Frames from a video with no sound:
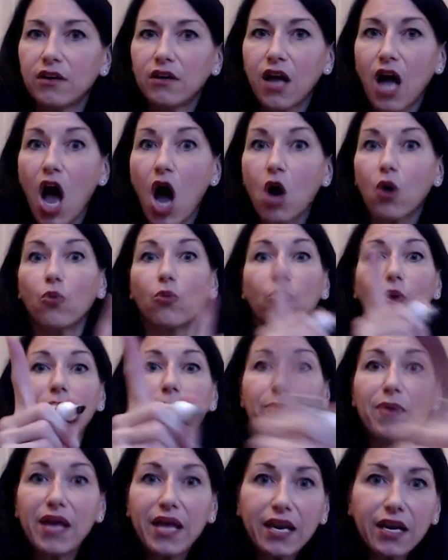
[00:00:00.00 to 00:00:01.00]
A
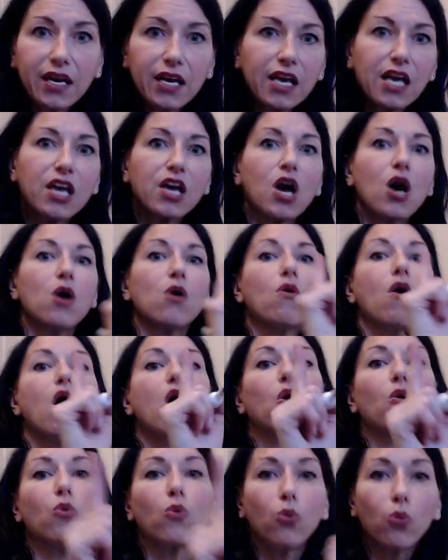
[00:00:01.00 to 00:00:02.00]
ribbon can go
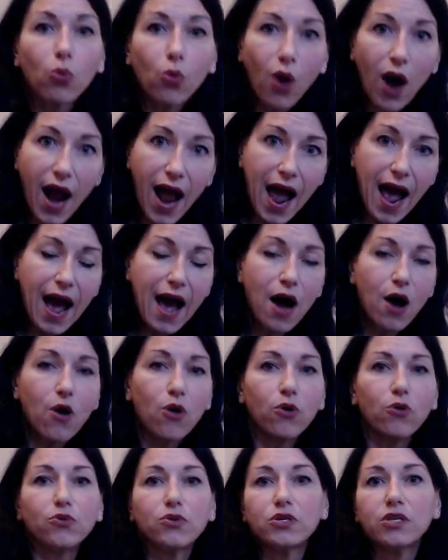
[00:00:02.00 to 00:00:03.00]

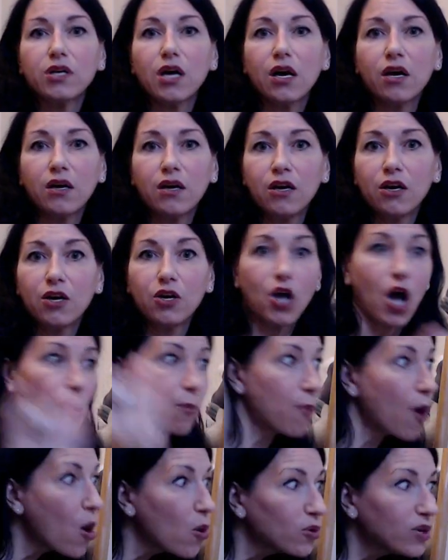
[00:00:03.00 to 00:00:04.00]
around a
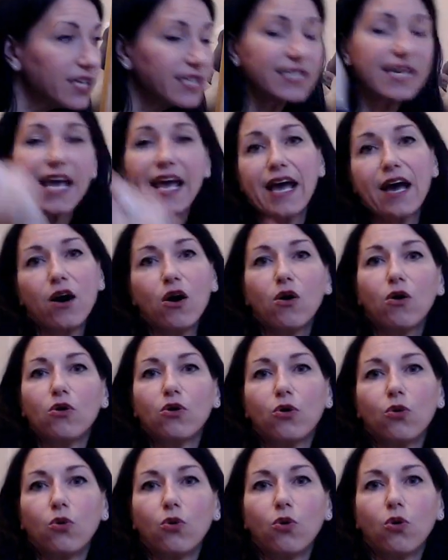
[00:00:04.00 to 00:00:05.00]
ponytail
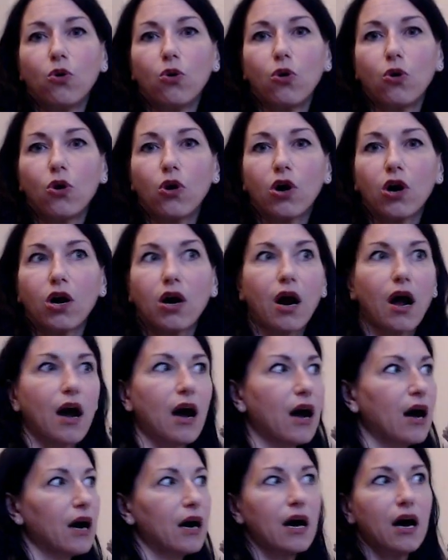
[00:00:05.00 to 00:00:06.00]
or
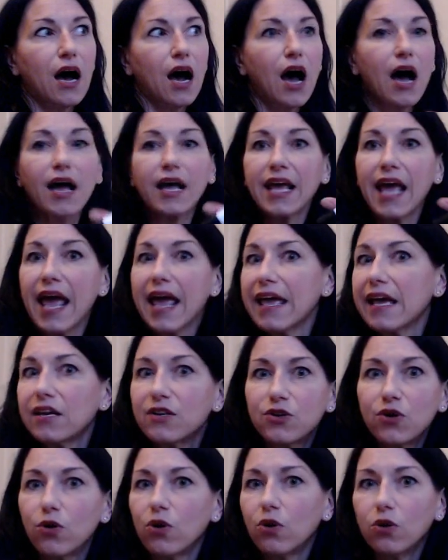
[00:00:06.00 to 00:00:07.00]
uh, a
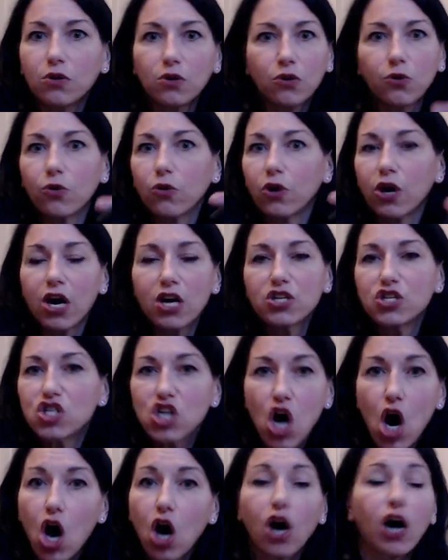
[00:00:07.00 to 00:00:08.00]
candle or a
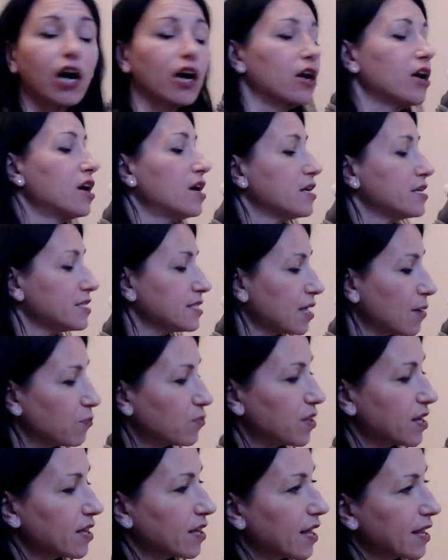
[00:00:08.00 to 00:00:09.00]
jar,
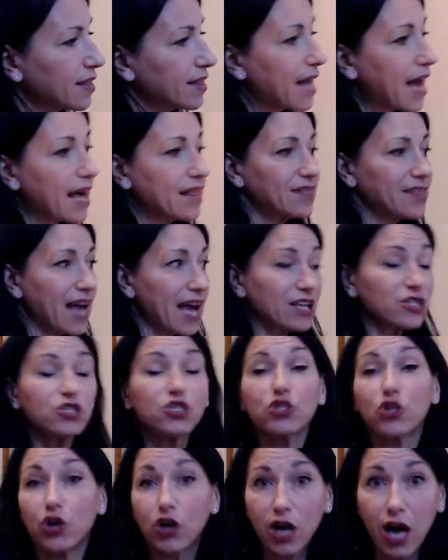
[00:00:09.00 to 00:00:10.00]
something like that. That's
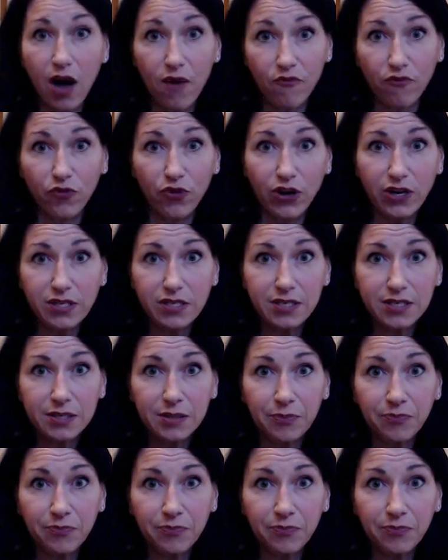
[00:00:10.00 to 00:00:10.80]
circumference.